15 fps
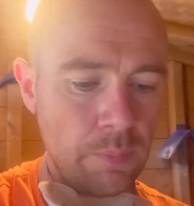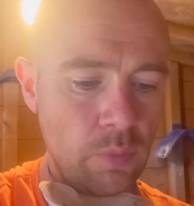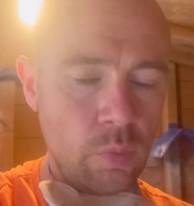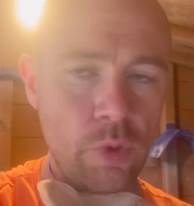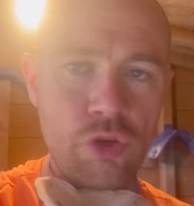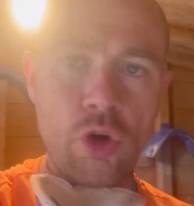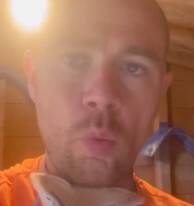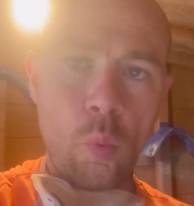
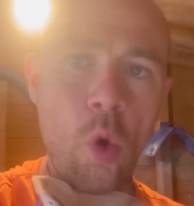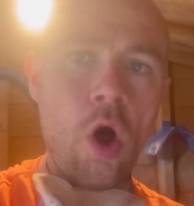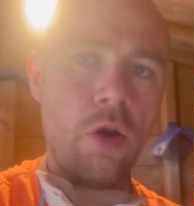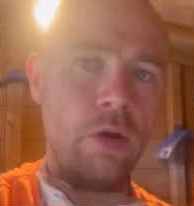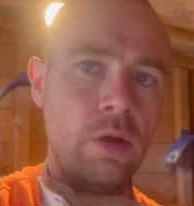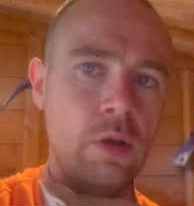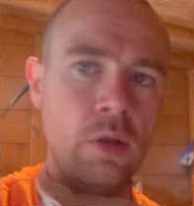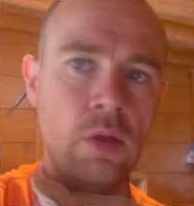We dropped
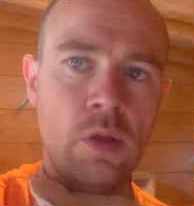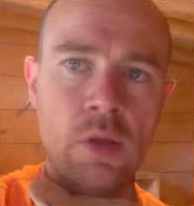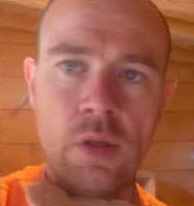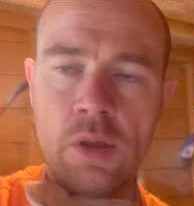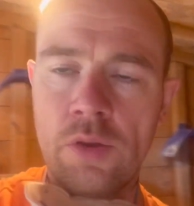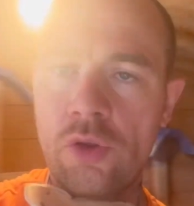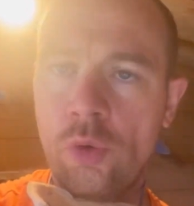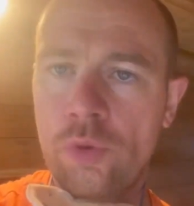one.
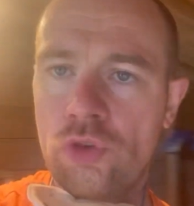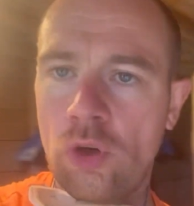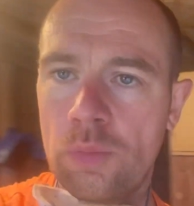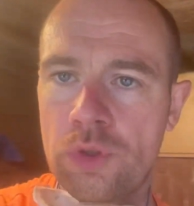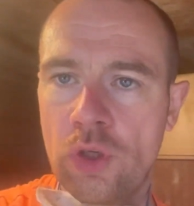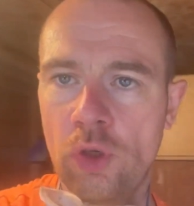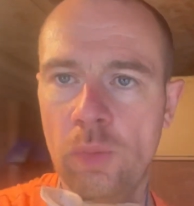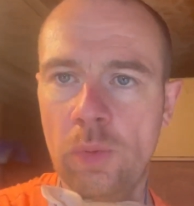I thought we dropped
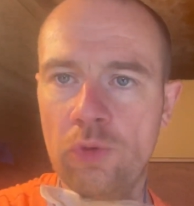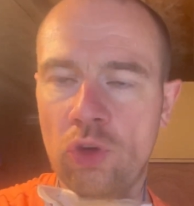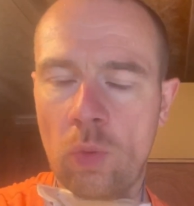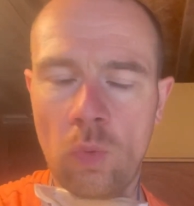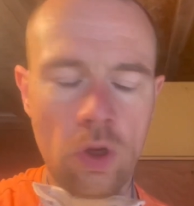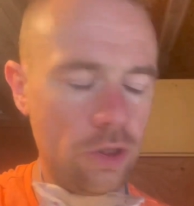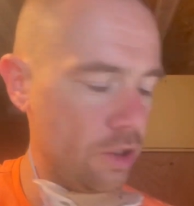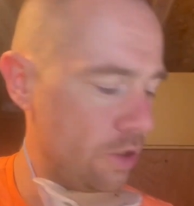2, but we dropped 1.